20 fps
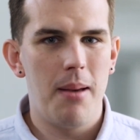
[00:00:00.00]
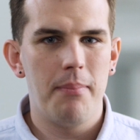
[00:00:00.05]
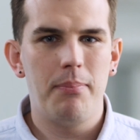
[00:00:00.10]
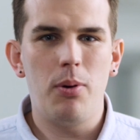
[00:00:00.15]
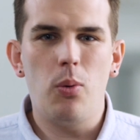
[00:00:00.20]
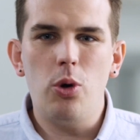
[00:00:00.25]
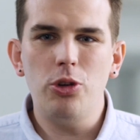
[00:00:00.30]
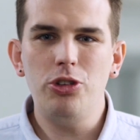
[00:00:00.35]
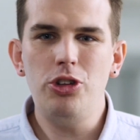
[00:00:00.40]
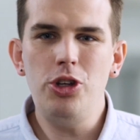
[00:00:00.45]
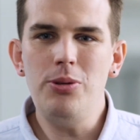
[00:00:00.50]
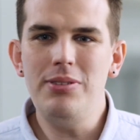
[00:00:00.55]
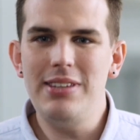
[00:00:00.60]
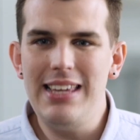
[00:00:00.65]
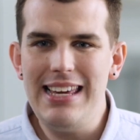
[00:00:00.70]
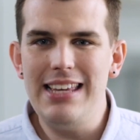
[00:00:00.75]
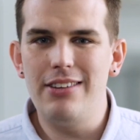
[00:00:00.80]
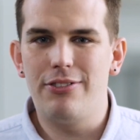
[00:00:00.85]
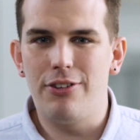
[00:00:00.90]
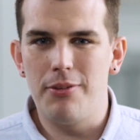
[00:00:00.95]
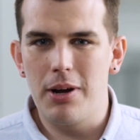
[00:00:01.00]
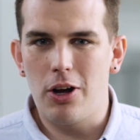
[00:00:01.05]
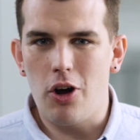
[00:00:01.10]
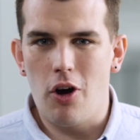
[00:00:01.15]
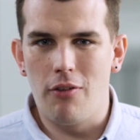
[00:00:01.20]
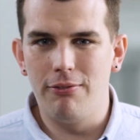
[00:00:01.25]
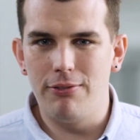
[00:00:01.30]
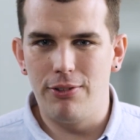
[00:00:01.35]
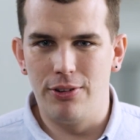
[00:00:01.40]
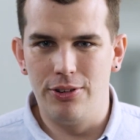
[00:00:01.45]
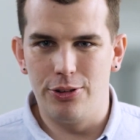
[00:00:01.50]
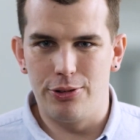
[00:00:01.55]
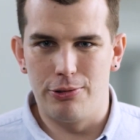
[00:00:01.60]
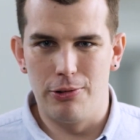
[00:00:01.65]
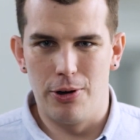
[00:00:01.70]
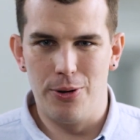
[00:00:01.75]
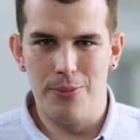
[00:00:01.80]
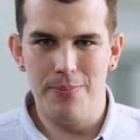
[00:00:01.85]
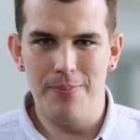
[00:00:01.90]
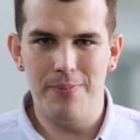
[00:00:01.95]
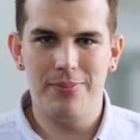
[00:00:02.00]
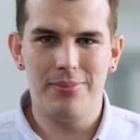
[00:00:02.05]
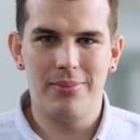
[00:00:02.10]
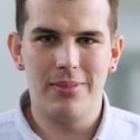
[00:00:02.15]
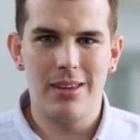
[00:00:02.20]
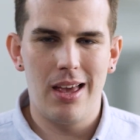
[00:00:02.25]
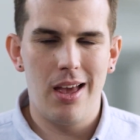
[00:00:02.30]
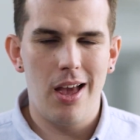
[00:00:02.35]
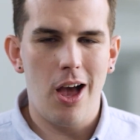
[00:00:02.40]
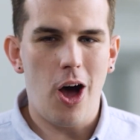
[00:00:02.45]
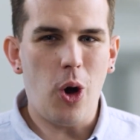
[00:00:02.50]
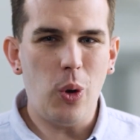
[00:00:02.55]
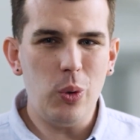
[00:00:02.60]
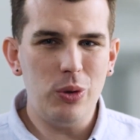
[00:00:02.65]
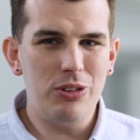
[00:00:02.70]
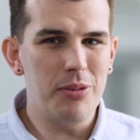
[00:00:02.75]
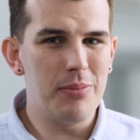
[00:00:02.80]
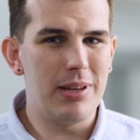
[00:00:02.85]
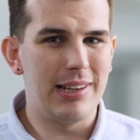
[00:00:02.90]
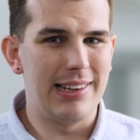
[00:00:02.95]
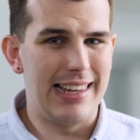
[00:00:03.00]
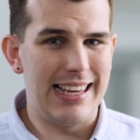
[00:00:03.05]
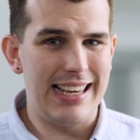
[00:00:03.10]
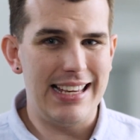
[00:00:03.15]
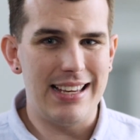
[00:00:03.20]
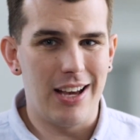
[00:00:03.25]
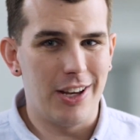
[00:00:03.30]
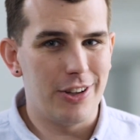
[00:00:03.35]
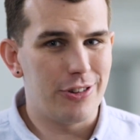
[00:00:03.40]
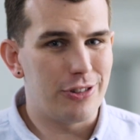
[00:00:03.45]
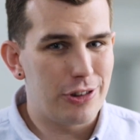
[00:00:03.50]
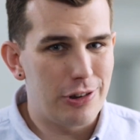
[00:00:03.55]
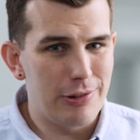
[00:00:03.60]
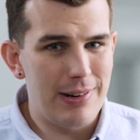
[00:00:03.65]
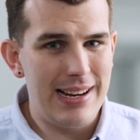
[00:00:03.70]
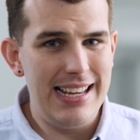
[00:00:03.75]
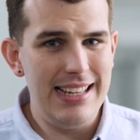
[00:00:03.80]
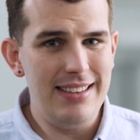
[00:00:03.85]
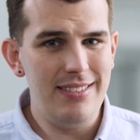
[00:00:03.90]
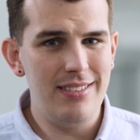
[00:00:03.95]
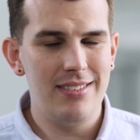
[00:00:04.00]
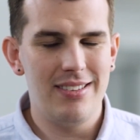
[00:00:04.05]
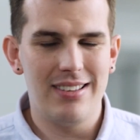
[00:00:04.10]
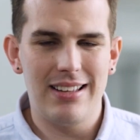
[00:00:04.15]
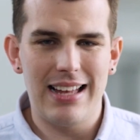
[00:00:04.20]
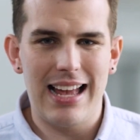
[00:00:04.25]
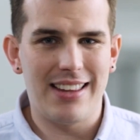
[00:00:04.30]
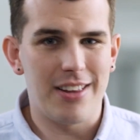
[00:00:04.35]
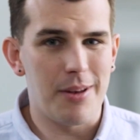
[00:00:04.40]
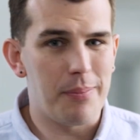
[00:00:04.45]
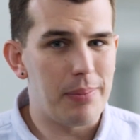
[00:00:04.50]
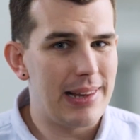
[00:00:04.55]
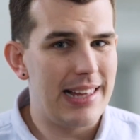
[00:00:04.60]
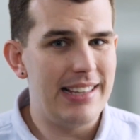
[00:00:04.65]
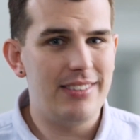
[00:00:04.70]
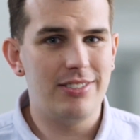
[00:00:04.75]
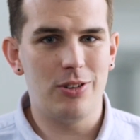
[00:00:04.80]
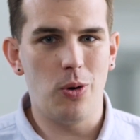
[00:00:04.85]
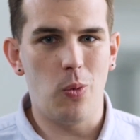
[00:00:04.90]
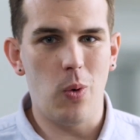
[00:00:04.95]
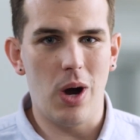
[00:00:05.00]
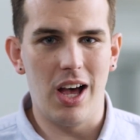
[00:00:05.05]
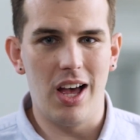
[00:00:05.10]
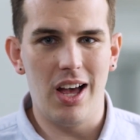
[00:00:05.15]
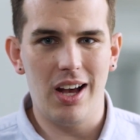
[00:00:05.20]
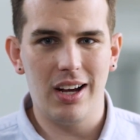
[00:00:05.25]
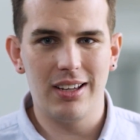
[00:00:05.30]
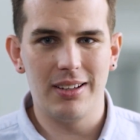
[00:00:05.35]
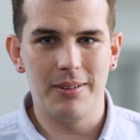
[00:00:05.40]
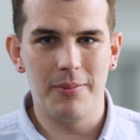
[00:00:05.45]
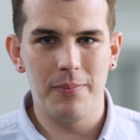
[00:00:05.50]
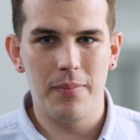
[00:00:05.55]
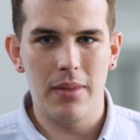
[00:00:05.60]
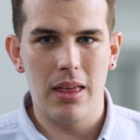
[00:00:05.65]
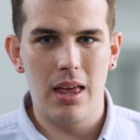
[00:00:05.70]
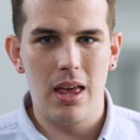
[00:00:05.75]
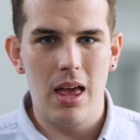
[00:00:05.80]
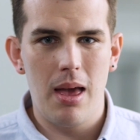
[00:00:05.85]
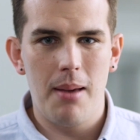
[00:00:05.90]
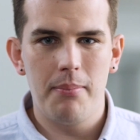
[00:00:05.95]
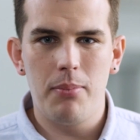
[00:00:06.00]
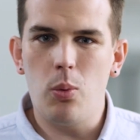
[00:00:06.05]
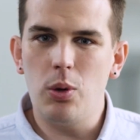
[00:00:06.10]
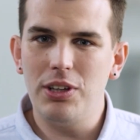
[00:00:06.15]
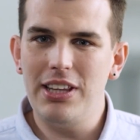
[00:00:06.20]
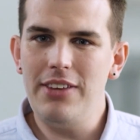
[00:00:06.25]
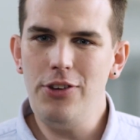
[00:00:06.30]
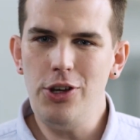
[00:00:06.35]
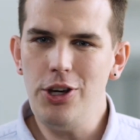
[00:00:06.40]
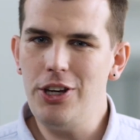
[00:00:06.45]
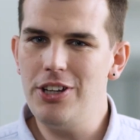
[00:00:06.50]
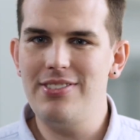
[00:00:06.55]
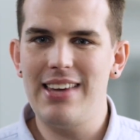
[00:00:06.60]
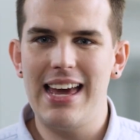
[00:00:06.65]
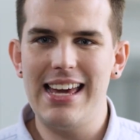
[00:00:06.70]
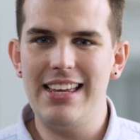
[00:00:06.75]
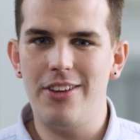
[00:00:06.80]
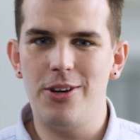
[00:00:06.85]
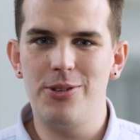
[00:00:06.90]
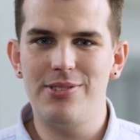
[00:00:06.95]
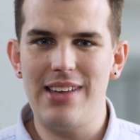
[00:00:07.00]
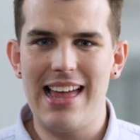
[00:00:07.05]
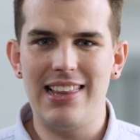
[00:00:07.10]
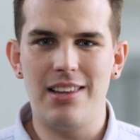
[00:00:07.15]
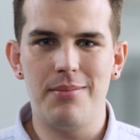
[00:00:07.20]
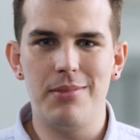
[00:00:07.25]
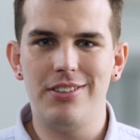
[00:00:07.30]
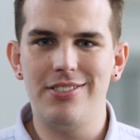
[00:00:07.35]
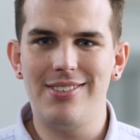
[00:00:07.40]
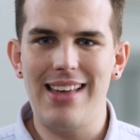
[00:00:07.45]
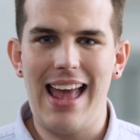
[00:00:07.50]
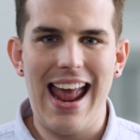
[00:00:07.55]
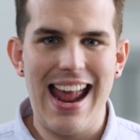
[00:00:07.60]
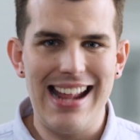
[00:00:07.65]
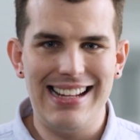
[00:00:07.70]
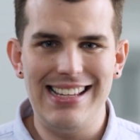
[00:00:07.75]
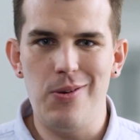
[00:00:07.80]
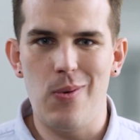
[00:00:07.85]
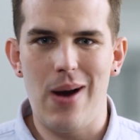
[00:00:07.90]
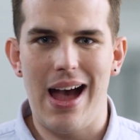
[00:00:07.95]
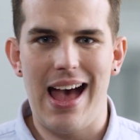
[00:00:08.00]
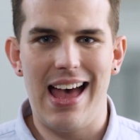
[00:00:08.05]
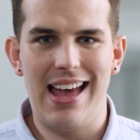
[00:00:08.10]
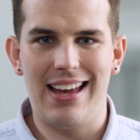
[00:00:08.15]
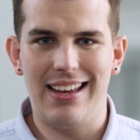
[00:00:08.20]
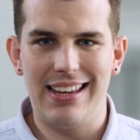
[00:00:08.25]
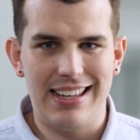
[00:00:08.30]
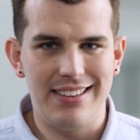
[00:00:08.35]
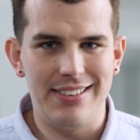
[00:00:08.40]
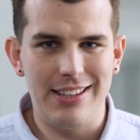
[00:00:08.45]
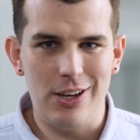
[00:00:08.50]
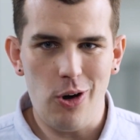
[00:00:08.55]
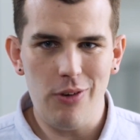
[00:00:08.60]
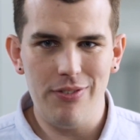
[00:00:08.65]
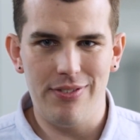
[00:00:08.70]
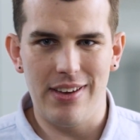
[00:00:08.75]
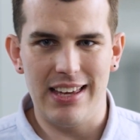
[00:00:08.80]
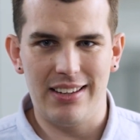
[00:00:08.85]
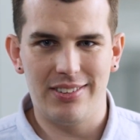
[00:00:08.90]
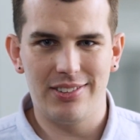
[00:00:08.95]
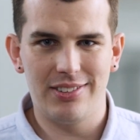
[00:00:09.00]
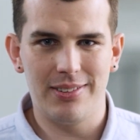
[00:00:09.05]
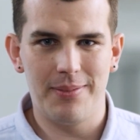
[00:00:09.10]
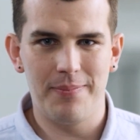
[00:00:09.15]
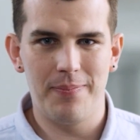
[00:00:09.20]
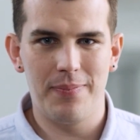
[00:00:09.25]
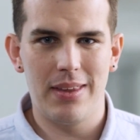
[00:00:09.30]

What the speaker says: But what do you need from a conference room? Ultimately, a screen and a place to work. But what if you could take those elements anywhere in the office?